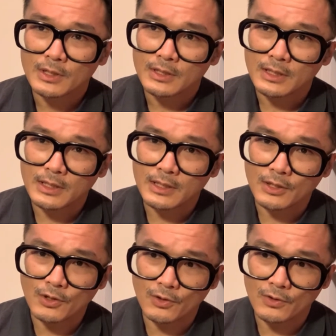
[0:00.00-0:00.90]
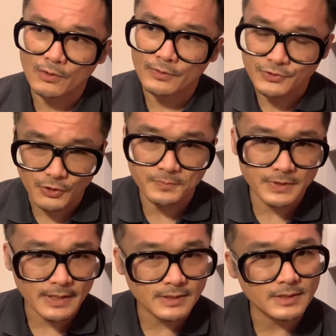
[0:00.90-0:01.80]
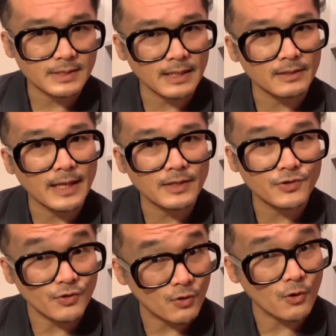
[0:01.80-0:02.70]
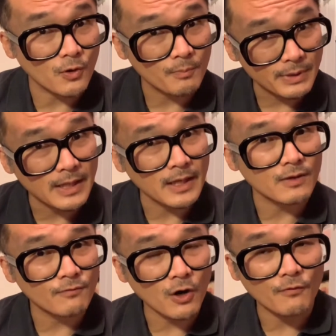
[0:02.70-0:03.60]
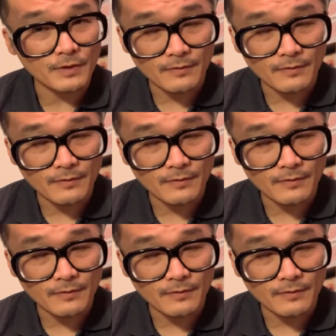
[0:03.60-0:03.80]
the circumstances that led to her being involved